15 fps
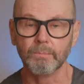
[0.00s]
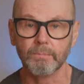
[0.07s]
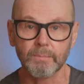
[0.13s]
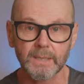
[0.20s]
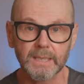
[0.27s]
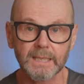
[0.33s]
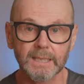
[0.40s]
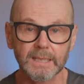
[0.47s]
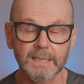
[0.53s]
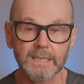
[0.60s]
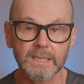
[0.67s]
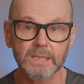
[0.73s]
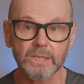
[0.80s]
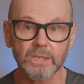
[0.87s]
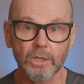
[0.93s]
Mir
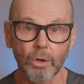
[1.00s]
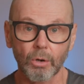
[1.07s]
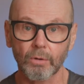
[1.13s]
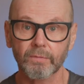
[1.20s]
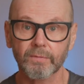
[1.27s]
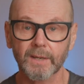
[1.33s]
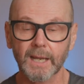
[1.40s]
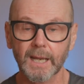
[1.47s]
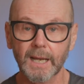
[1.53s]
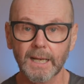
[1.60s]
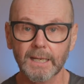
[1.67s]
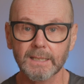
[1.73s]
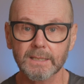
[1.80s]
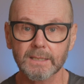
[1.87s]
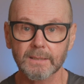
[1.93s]
ist oft
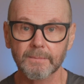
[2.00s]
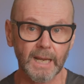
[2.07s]
kalt.